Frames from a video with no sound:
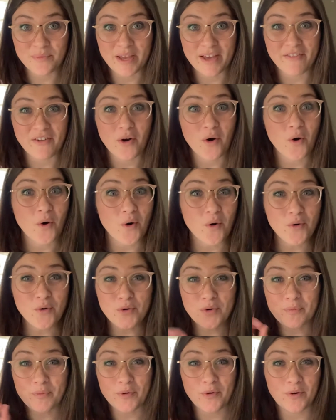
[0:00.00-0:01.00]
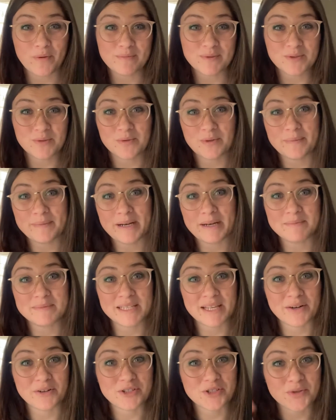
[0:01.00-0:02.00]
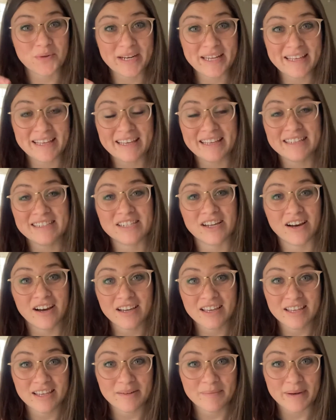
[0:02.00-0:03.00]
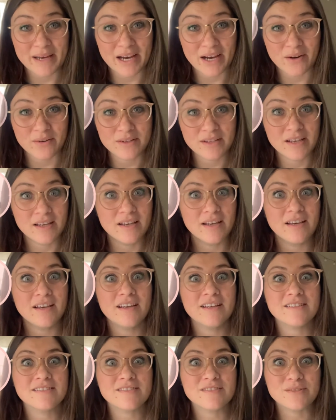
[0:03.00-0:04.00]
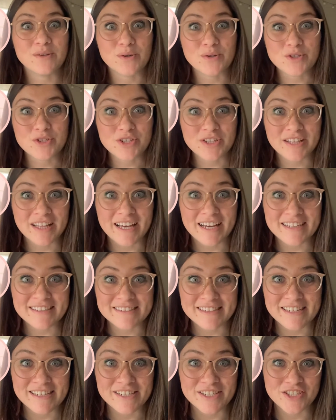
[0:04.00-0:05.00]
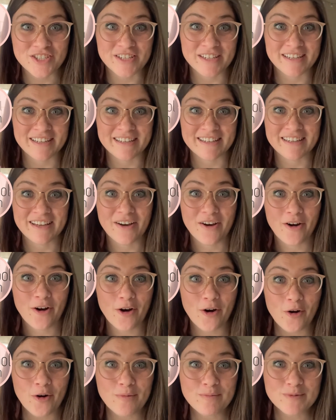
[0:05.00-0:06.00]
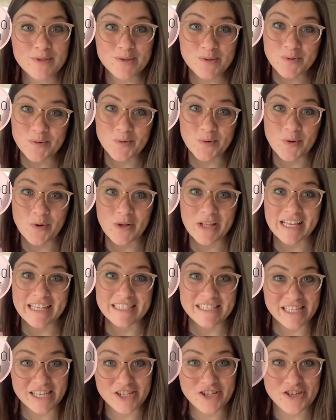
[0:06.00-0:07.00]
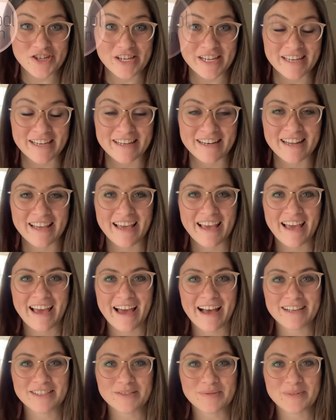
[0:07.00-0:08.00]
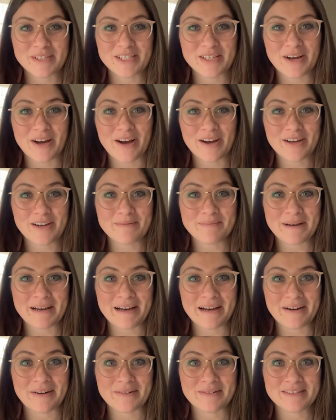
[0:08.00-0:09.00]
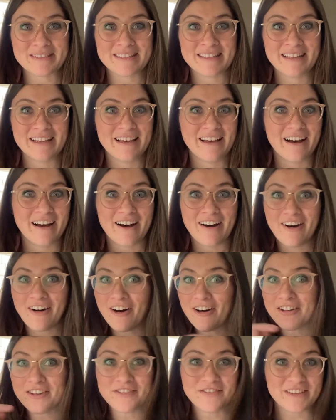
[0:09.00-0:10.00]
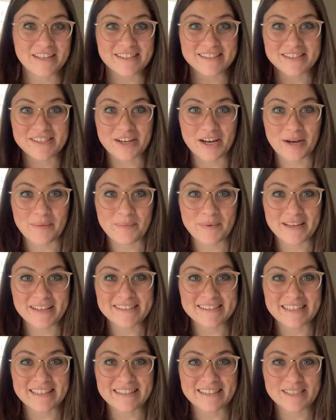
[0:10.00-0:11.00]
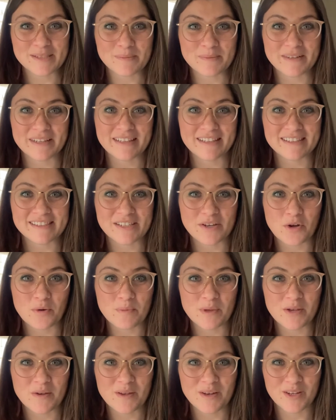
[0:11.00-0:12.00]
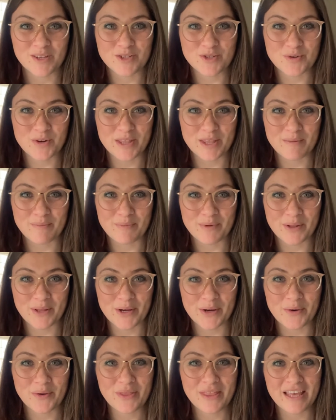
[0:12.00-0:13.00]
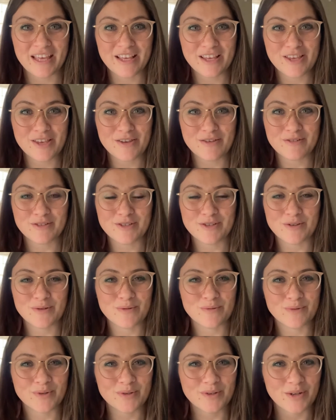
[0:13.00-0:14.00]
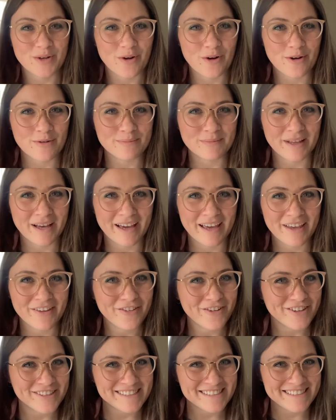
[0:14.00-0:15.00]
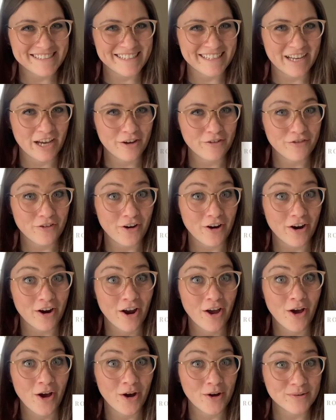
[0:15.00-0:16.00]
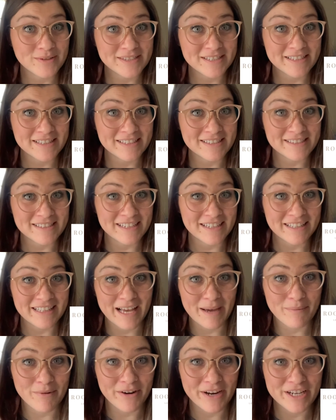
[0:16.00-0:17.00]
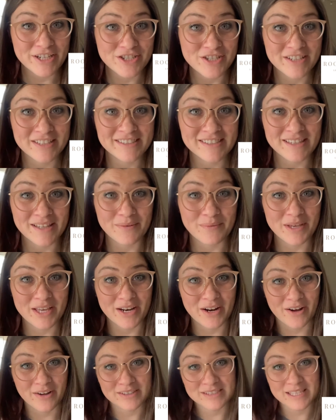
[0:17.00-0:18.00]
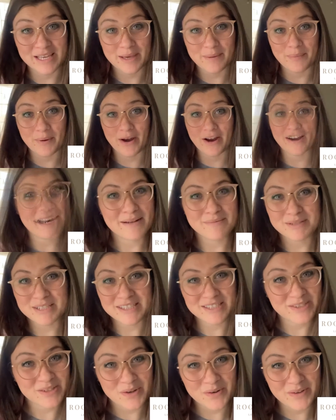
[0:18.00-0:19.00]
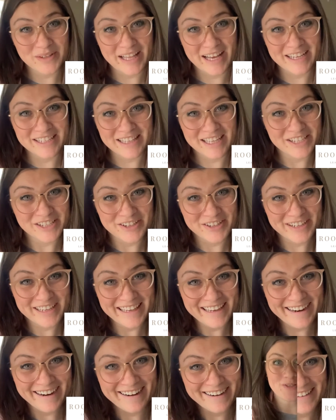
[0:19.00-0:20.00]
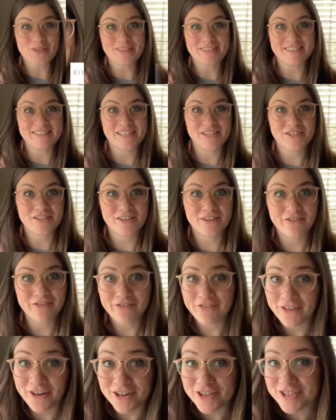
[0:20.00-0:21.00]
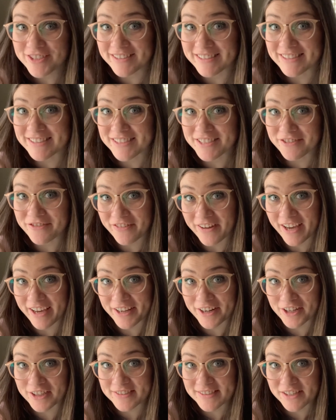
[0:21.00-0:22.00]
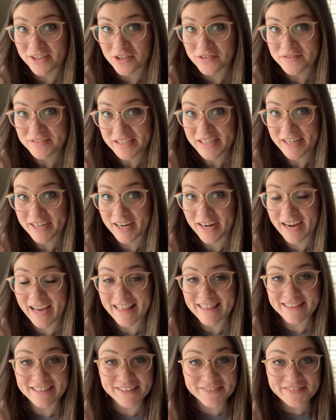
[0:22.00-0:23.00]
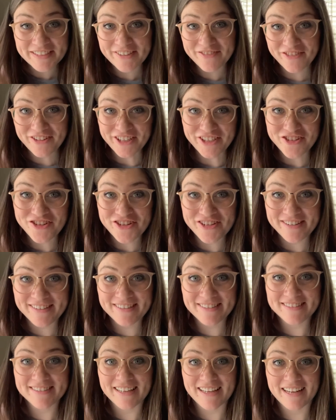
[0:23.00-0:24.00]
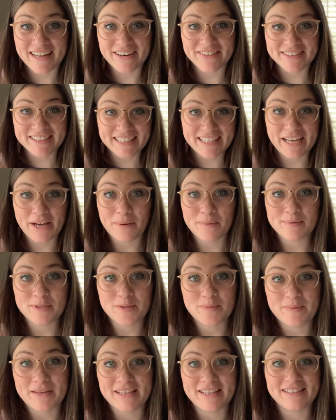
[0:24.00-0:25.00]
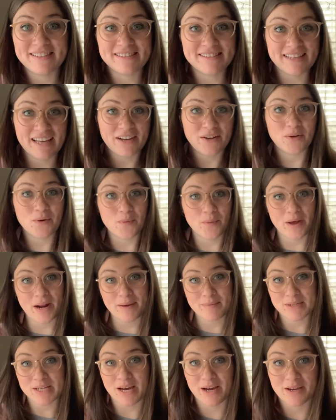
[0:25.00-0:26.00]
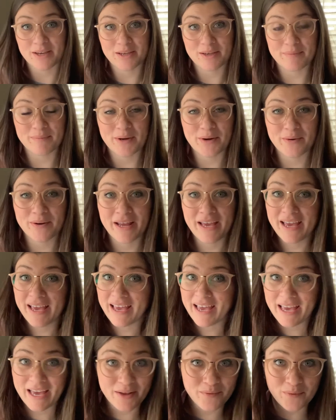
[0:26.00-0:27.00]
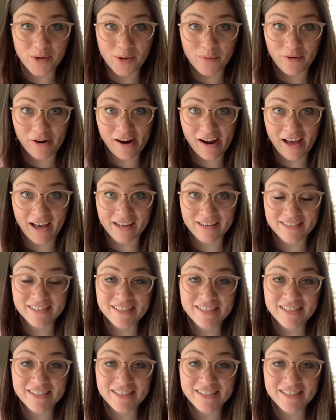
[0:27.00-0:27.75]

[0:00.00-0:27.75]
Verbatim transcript: We have a whole group of homeschool moms that are joining in talking about socialization, homeschool edition. As we talk about all of these topics in this playlist, I hope that you can enjoy them below. Thank you to Rooted Home Life, Christina, for hosting this collaboration so that we could all take part. I'm just so glad that you're here. Socialization first, let's define ourselves here. I love definitions and it really helps me settle what I'm talking about and where we're at.